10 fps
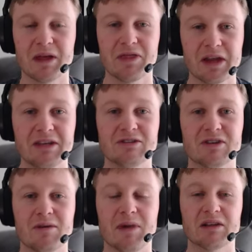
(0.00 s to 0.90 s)
But thank you
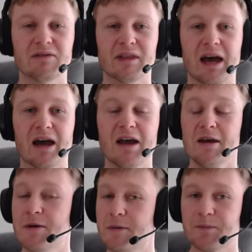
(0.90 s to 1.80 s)
so much for that.
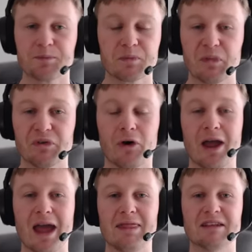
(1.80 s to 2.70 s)
Before
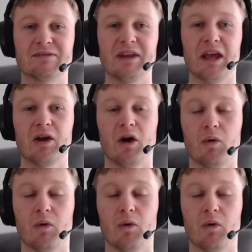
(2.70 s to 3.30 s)
I end this video,